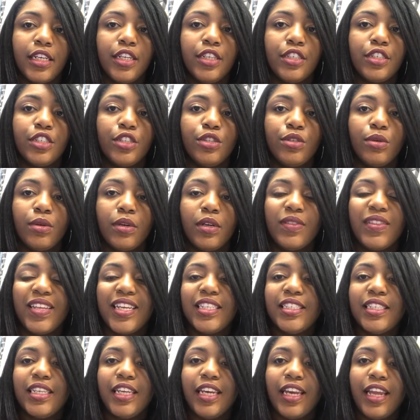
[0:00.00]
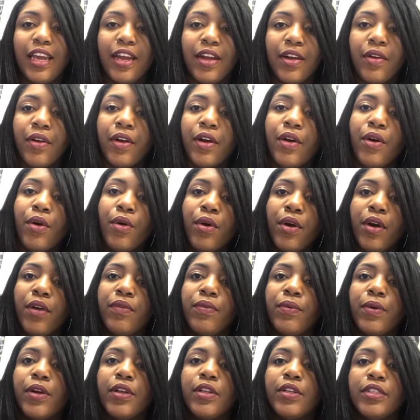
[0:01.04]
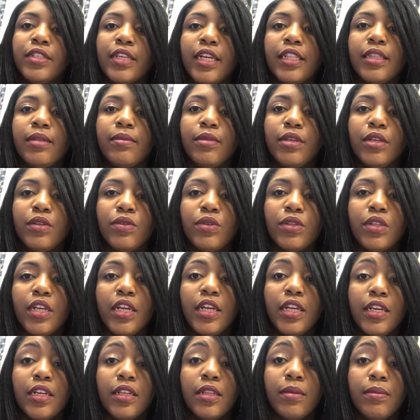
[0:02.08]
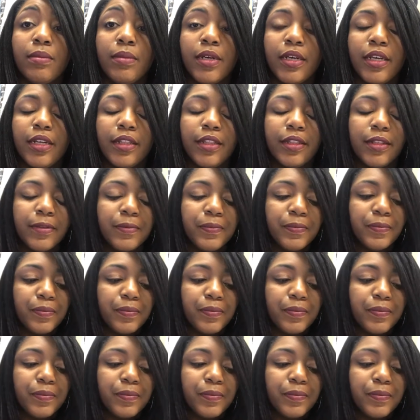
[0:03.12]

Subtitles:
entries or if they see an error or if we're closing out the books for the end of the month.